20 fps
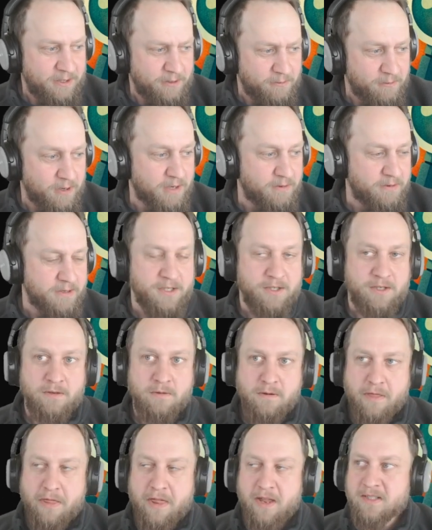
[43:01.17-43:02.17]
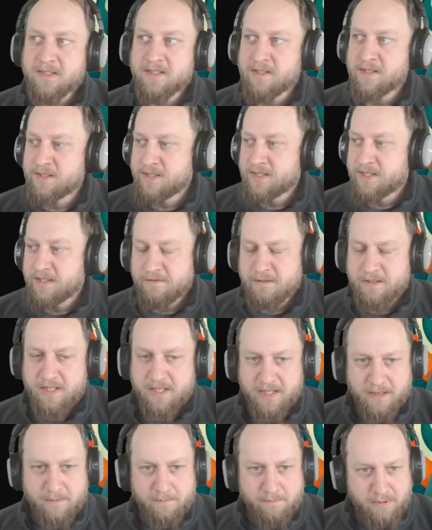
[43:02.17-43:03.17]
Well, in
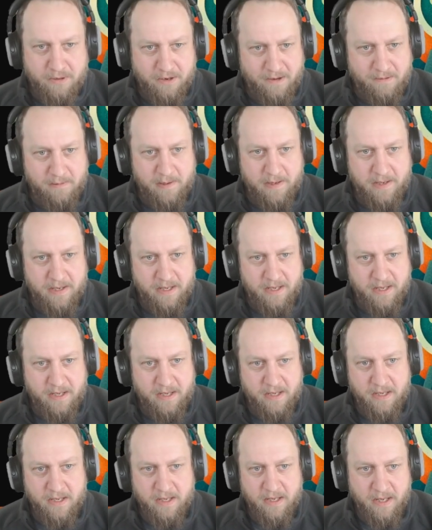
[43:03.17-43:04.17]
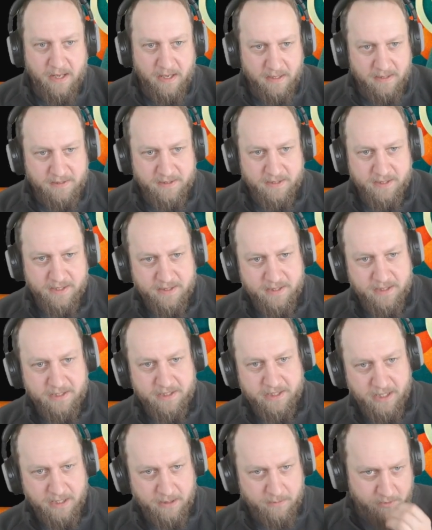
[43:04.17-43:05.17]
2017, I probably had an easier
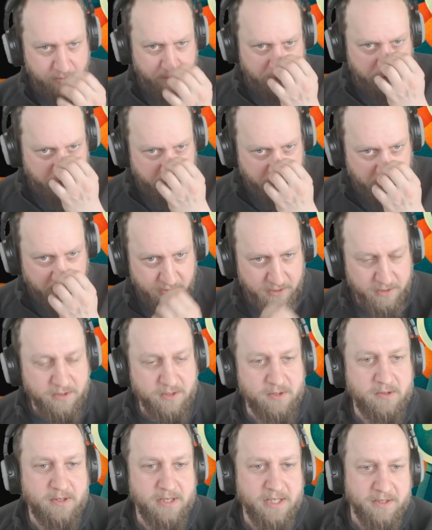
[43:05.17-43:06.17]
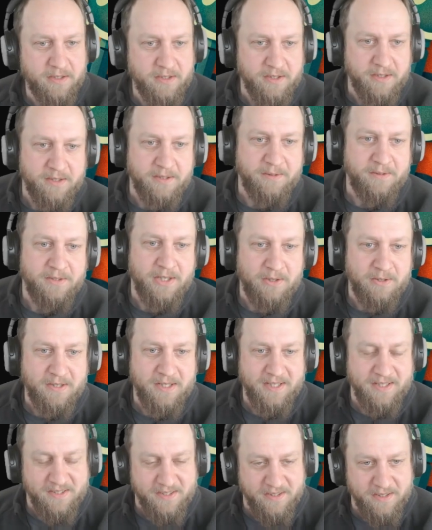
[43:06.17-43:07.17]
time to not get distracted.
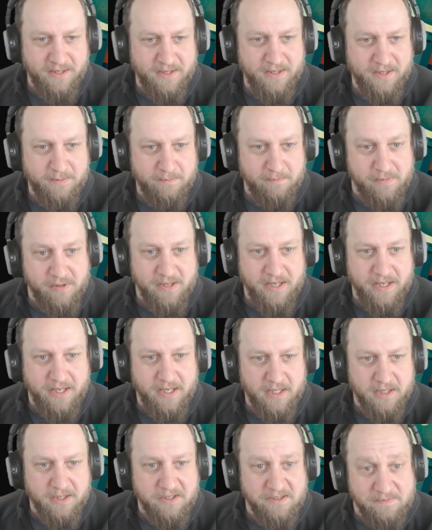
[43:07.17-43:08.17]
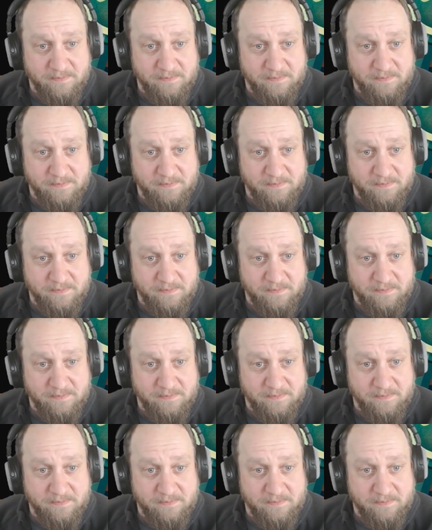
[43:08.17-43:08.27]
Nowadays, it is pretty hard.